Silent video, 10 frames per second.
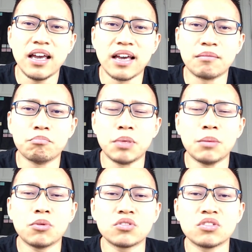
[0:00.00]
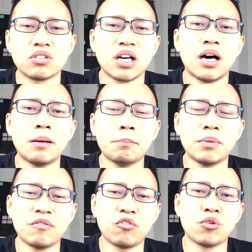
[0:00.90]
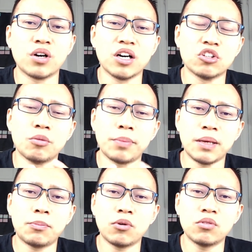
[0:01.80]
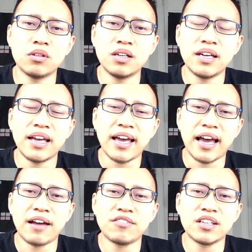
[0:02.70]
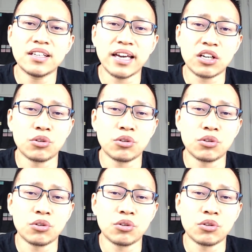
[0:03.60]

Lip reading: and be able to come before other people having a